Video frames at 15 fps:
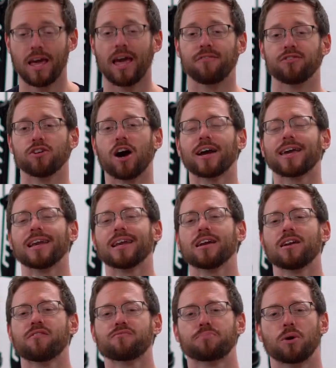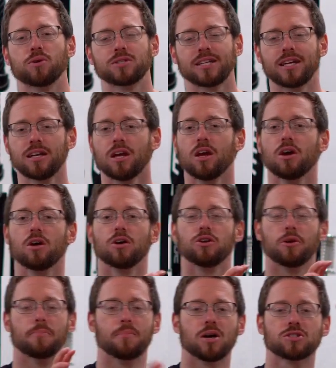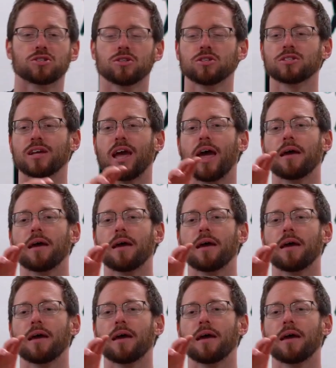If you're not getting enough protein, your muscles